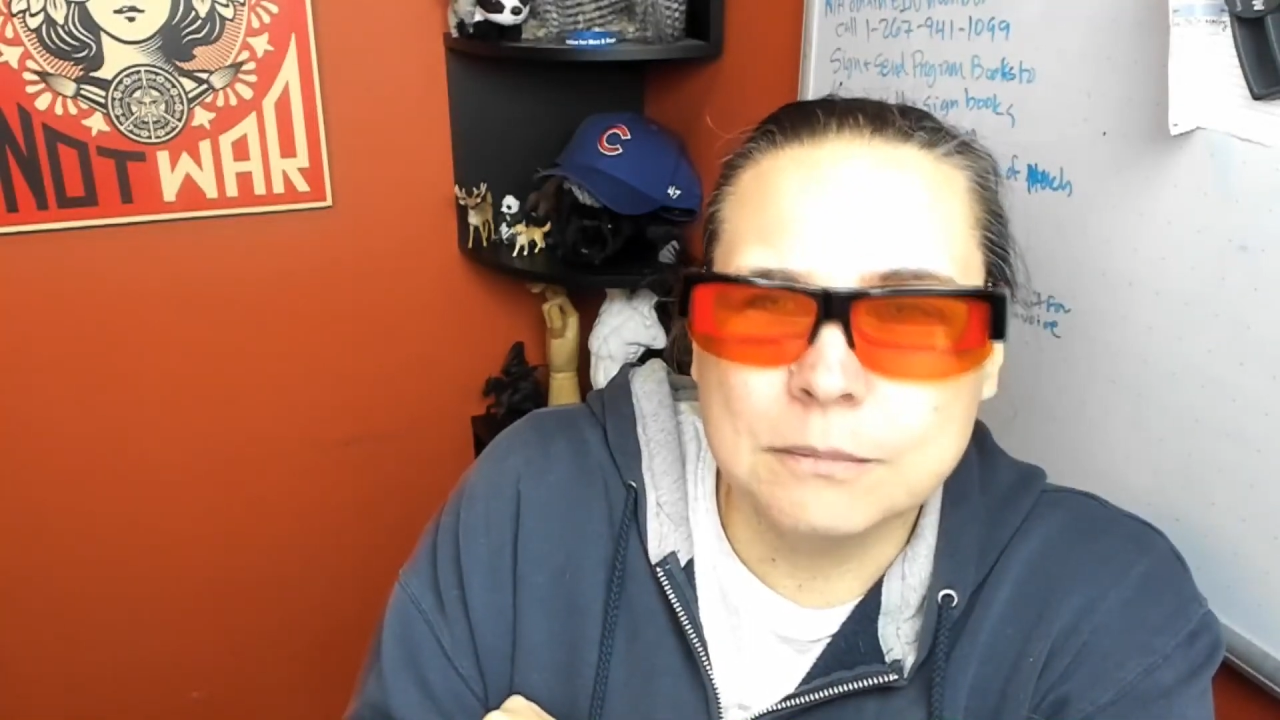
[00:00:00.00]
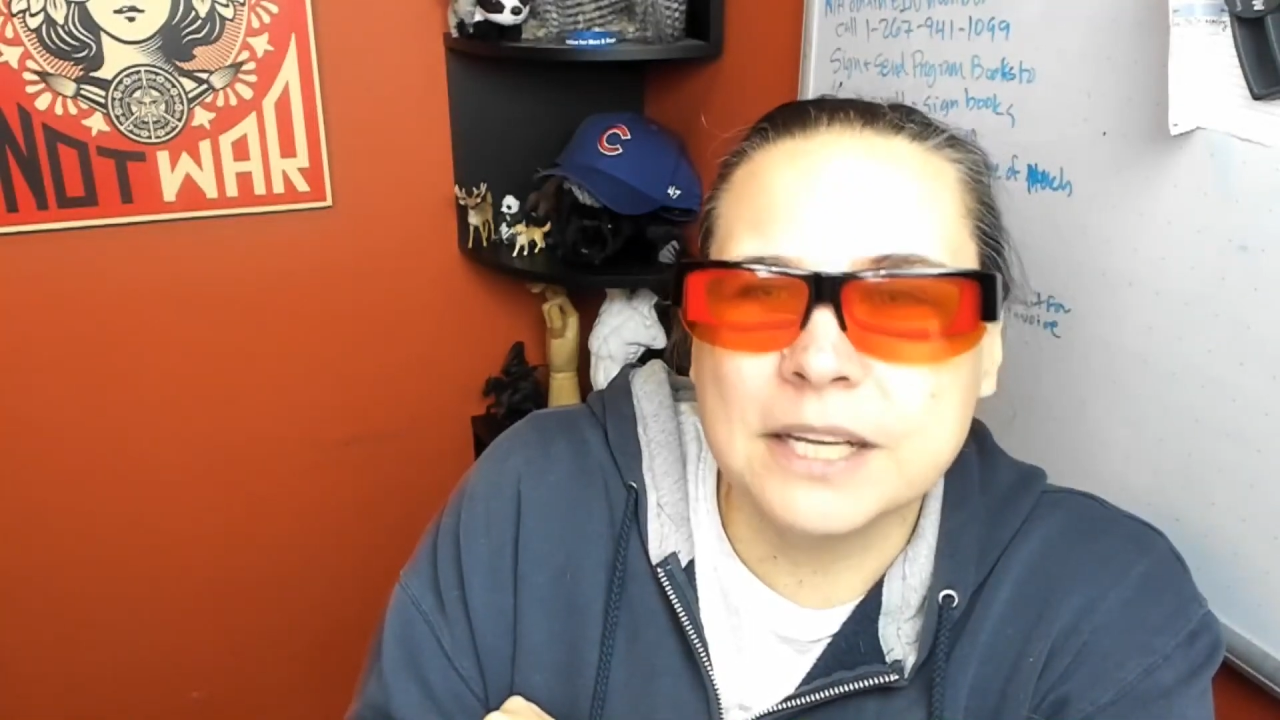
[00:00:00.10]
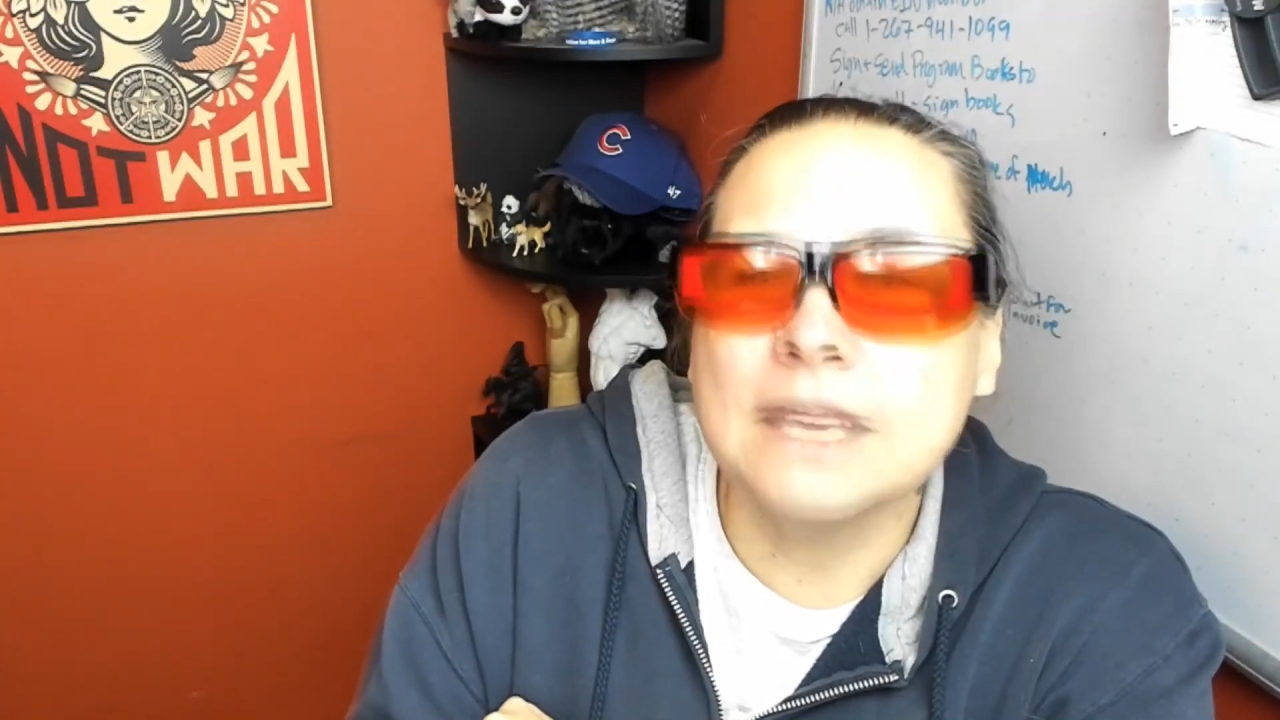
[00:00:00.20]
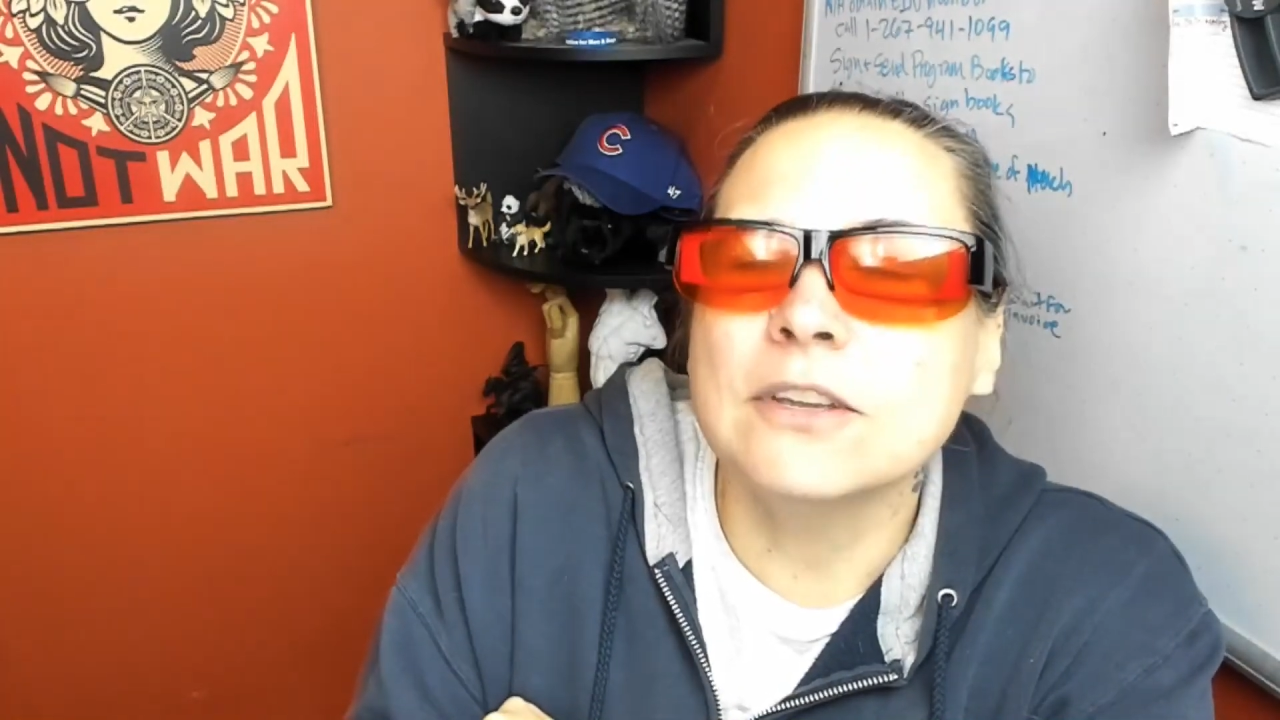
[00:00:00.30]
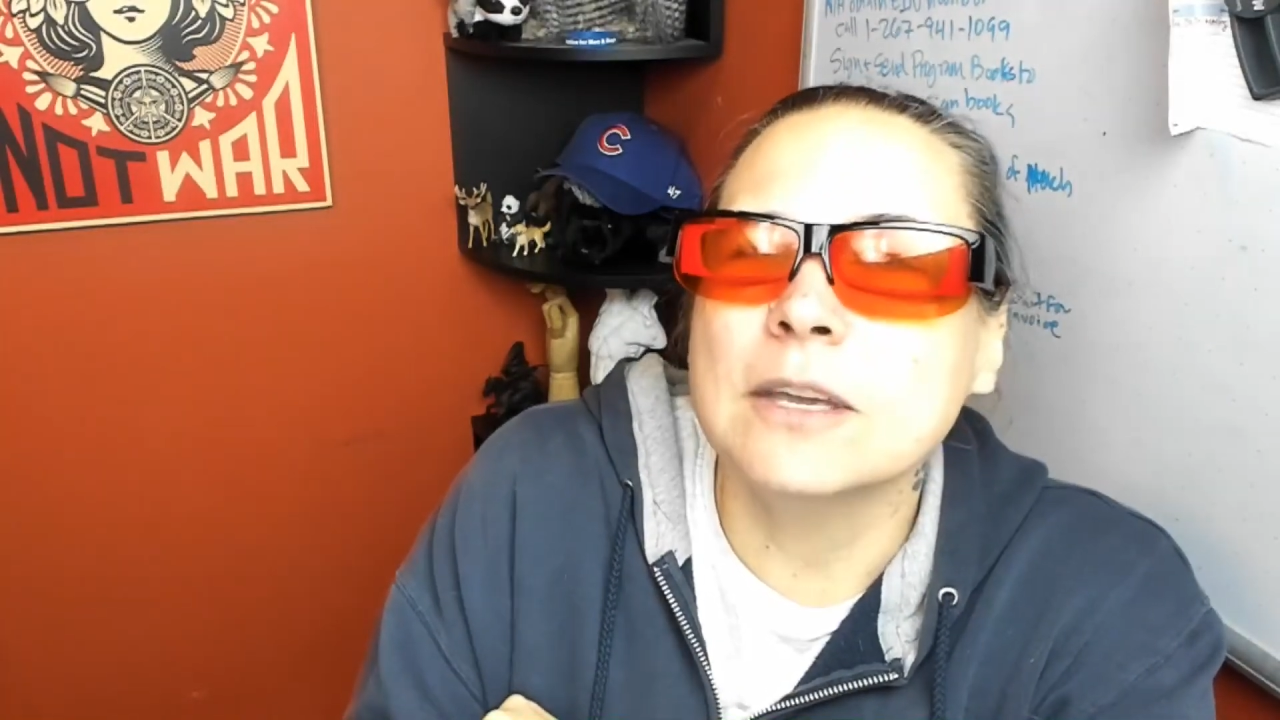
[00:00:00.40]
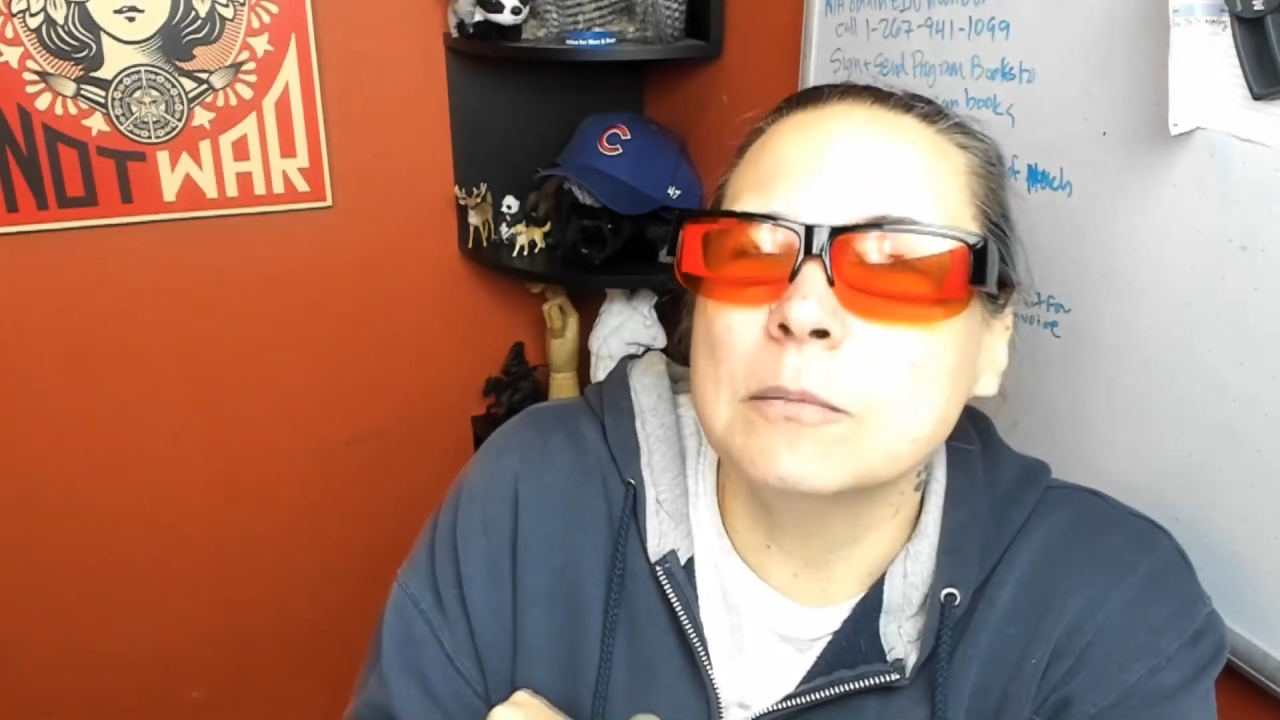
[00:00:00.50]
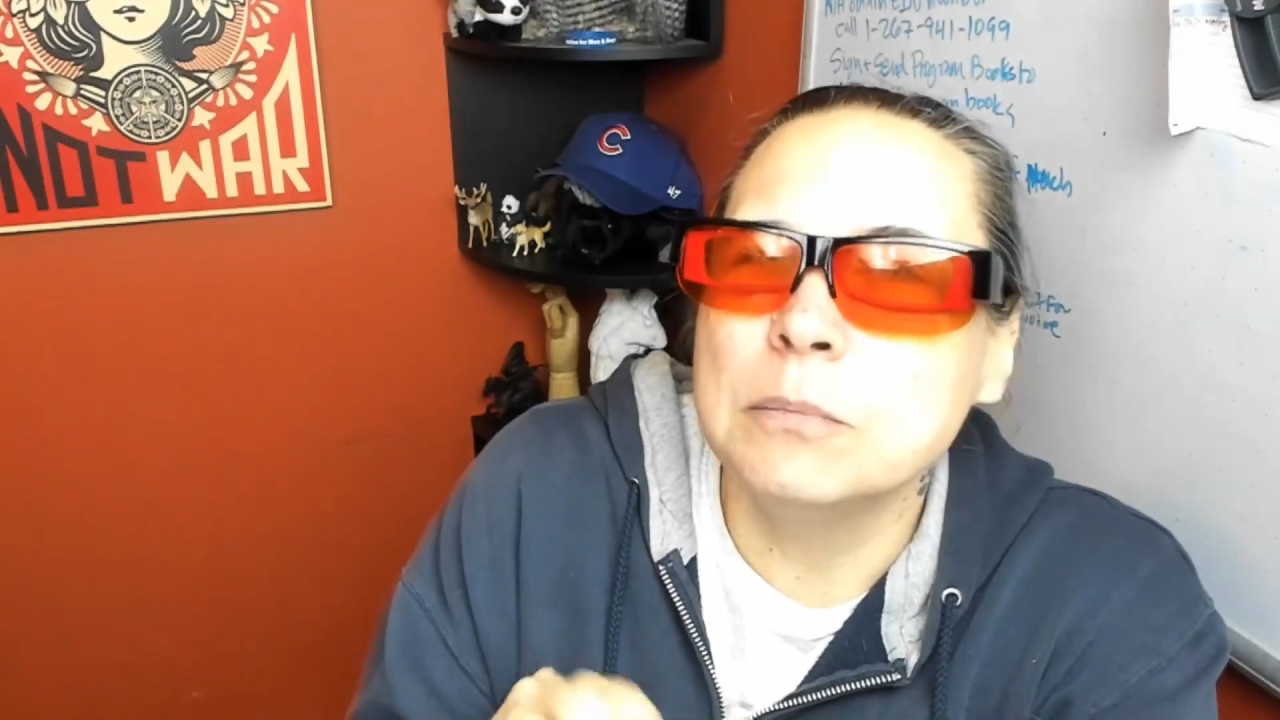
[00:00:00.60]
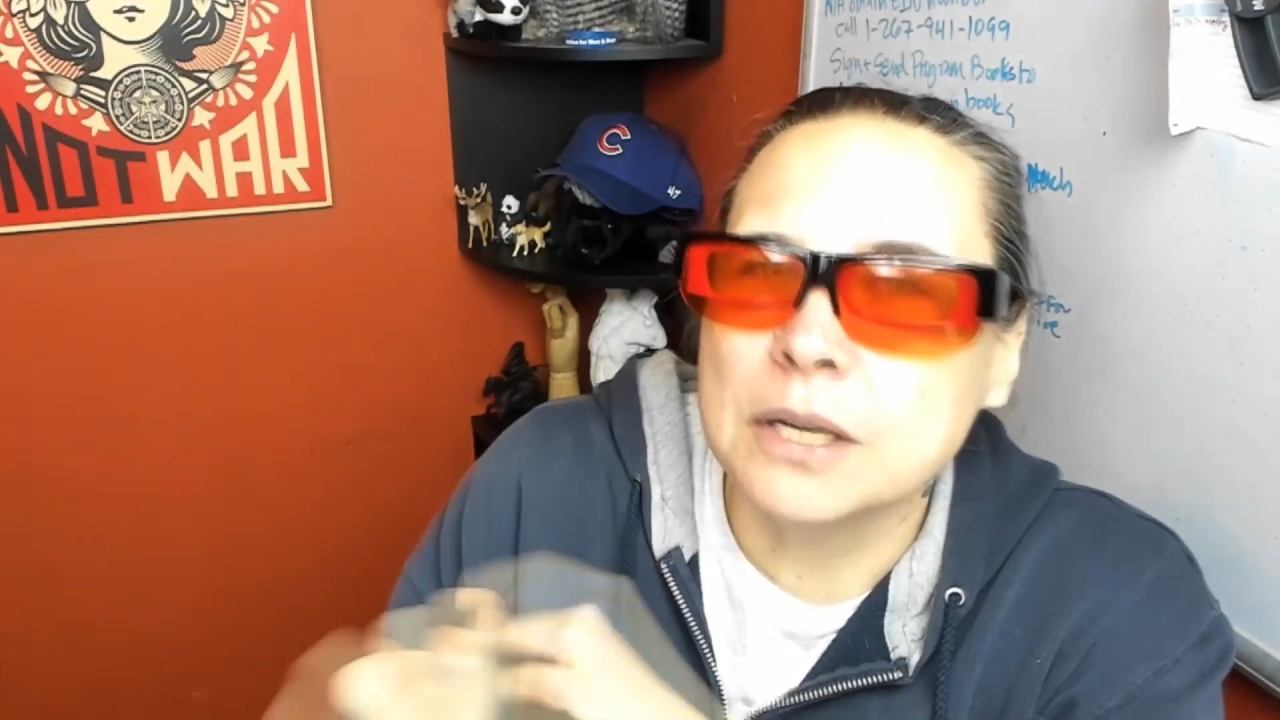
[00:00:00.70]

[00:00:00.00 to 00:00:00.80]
by giving it